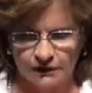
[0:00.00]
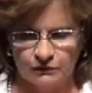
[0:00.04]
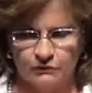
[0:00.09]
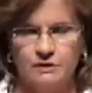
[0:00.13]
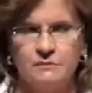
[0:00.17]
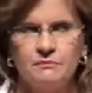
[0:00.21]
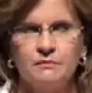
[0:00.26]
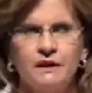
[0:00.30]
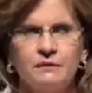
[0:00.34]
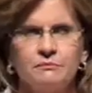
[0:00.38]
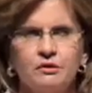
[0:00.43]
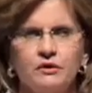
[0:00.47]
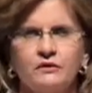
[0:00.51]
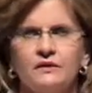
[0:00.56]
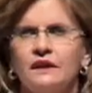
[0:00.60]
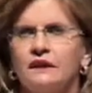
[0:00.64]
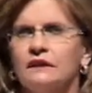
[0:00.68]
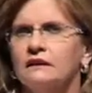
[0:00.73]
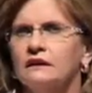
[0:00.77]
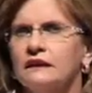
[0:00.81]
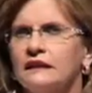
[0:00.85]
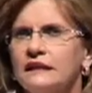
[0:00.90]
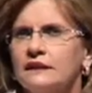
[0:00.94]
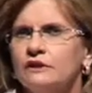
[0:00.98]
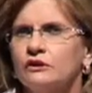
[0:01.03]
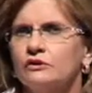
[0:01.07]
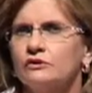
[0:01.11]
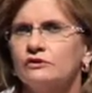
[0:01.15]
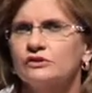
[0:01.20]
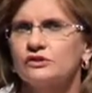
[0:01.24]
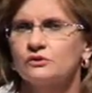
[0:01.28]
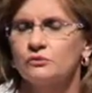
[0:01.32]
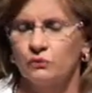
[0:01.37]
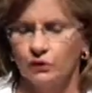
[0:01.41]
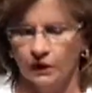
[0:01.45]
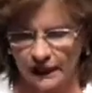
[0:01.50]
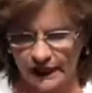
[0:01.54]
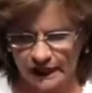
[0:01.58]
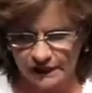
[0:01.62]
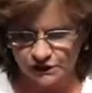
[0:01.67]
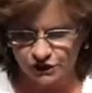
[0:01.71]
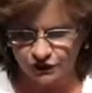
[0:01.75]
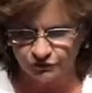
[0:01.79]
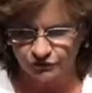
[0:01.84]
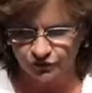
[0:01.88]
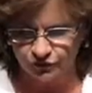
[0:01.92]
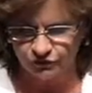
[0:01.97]
Remember that leaders will
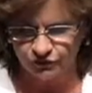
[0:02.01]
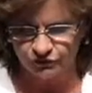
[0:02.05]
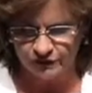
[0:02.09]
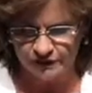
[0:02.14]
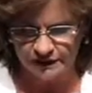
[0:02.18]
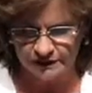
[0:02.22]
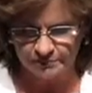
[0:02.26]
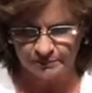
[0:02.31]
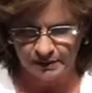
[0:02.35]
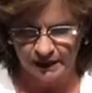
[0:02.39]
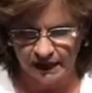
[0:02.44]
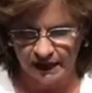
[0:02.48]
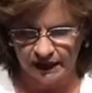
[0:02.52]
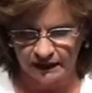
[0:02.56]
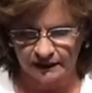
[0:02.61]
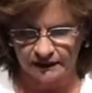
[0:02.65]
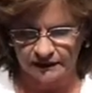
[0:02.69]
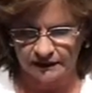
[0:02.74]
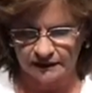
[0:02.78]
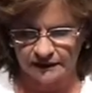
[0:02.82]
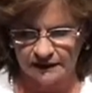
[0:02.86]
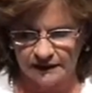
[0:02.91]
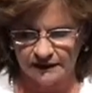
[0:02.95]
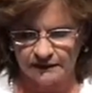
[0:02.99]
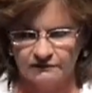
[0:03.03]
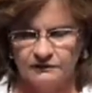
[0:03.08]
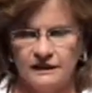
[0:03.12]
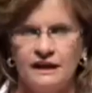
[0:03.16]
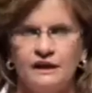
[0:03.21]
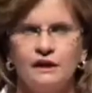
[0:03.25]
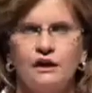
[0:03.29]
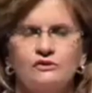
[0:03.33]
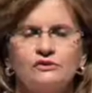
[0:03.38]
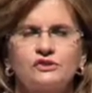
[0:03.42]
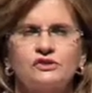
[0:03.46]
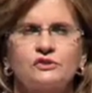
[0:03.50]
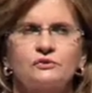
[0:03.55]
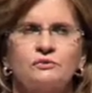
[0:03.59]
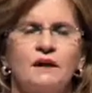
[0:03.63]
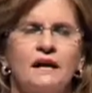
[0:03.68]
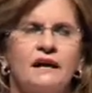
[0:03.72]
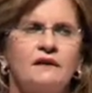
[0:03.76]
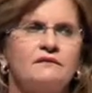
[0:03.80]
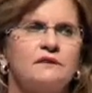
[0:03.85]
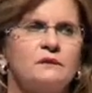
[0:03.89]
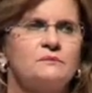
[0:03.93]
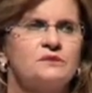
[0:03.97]
ask for feedback. They don't
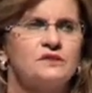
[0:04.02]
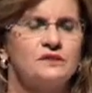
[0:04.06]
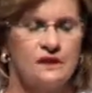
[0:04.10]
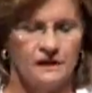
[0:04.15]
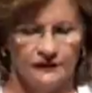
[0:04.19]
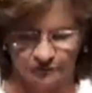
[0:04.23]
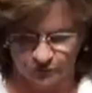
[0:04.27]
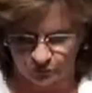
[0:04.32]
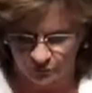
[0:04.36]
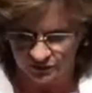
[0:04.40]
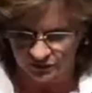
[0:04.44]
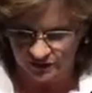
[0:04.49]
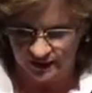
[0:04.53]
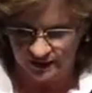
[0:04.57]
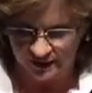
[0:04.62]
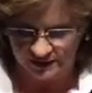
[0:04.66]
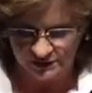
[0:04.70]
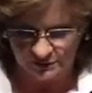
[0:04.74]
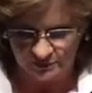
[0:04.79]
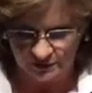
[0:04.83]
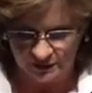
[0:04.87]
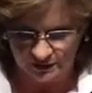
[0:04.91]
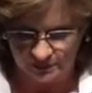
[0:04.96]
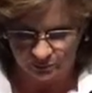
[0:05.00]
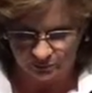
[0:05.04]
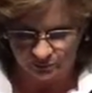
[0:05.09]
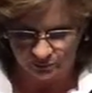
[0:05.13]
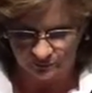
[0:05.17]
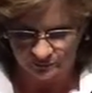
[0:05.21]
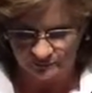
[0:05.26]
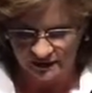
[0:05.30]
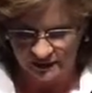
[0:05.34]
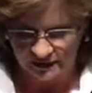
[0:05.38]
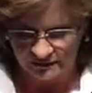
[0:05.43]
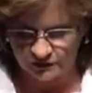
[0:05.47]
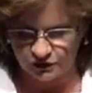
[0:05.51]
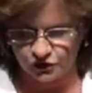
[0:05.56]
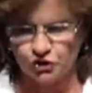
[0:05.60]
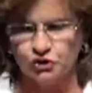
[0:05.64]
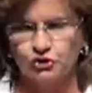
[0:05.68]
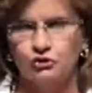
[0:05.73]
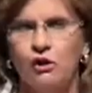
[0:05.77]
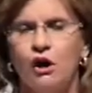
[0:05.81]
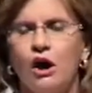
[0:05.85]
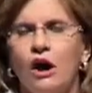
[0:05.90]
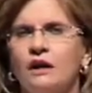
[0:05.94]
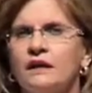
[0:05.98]
surround themselves with yes people. They're
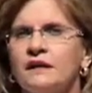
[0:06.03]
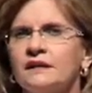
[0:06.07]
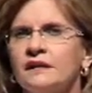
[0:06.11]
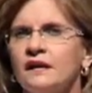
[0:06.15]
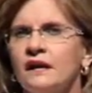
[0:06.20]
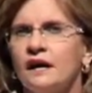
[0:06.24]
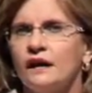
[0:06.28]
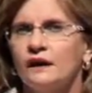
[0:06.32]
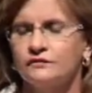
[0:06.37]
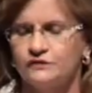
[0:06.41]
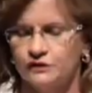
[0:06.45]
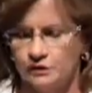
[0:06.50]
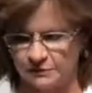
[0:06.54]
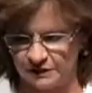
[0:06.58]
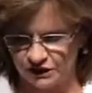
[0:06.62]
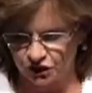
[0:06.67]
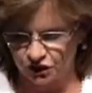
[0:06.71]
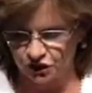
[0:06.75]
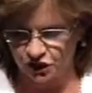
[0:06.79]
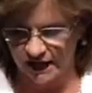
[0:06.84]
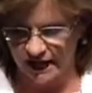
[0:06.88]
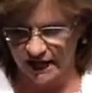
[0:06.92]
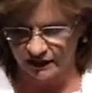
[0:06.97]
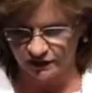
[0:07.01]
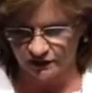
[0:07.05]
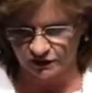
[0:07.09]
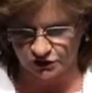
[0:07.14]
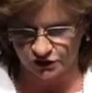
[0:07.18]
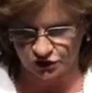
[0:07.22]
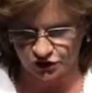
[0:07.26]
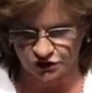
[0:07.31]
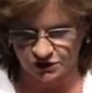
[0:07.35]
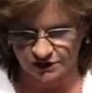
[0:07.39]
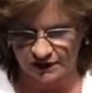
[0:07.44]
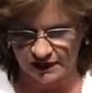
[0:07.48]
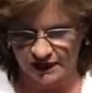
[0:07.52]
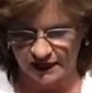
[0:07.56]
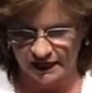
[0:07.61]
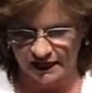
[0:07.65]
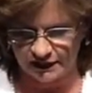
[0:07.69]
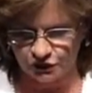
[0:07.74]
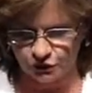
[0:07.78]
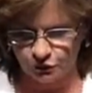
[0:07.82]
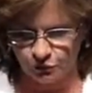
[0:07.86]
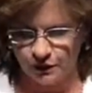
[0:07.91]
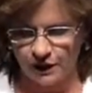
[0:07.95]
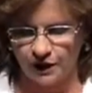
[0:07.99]
strong enough to be challenged
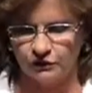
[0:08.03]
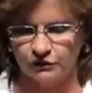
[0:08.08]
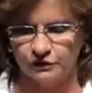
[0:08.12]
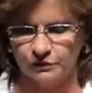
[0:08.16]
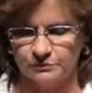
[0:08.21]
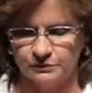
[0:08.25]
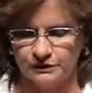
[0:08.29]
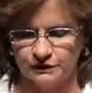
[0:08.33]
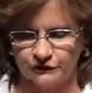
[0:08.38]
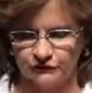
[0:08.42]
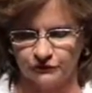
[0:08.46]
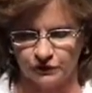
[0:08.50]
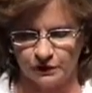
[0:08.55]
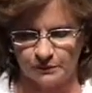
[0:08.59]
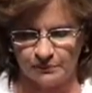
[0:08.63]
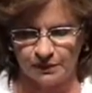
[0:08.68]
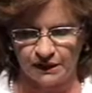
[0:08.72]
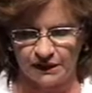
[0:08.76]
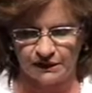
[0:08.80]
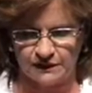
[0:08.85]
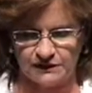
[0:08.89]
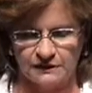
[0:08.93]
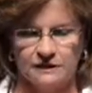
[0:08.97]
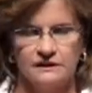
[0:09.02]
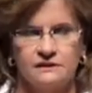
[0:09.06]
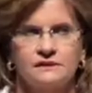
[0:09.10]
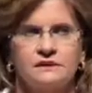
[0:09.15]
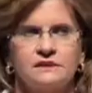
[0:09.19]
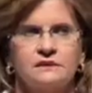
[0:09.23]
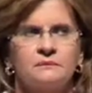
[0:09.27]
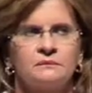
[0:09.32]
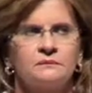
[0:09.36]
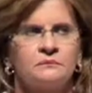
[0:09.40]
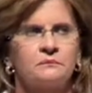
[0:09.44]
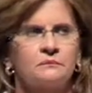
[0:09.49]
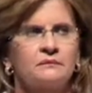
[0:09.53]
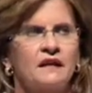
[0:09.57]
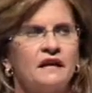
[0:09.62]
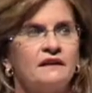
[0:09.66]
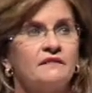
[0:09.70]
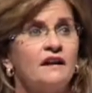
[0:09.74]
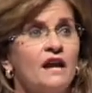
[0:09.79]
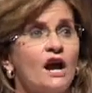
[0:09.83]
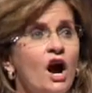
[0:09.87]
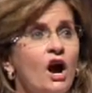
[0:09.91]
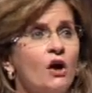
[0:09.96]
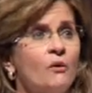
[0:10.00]
and to welcome different opinions,
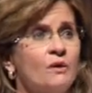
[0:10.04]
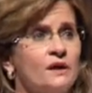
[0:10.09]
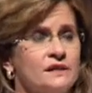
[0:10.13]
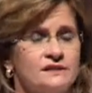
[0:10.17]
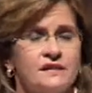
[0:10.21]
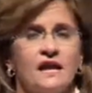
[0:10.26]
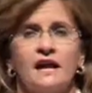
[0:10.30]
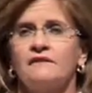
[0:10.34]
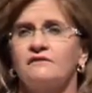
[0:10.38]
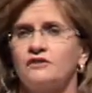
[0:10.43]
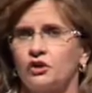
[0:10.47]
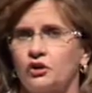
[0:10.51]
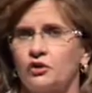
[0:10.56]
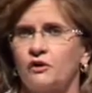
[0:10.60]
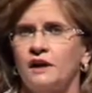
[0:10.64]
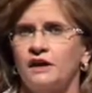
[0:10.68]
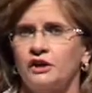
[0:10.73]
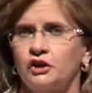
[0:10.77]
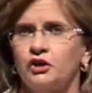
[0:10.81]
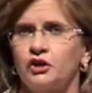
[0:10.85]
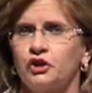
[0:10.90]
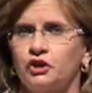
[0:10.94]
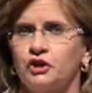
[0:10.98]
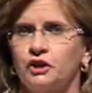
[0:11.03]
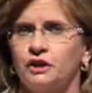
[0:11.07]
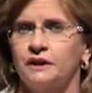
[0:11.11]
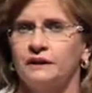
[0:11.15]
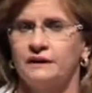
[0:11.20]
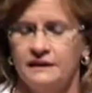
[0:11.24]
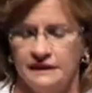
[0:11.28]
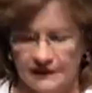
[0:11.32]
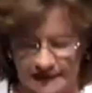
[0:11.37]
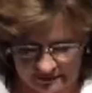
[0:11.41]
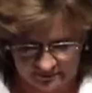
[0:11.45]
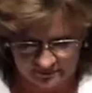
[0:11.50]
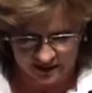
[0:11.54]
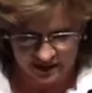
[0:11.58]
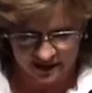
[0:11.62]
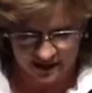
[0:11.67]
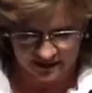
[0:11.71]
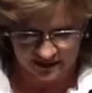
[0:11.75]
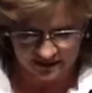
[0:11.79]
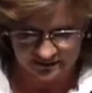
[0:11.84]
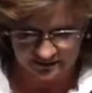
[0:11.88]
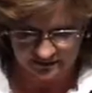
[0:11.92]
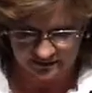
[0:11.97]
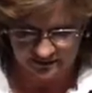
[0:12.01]
and they always have the greater good in
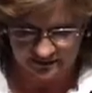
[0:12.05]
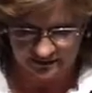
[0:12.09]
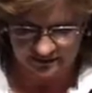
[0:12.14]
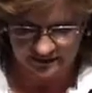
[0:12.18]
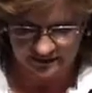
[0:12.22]
mind.